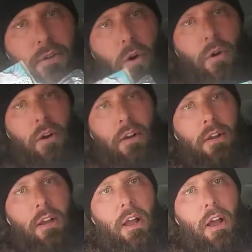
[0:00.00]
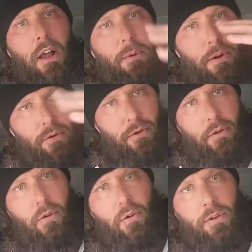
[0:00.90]
So I'm going to
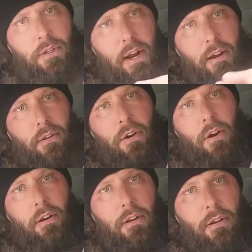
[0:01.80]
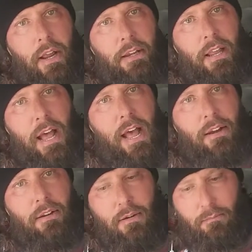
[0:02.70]
do the whole side of the hood like that.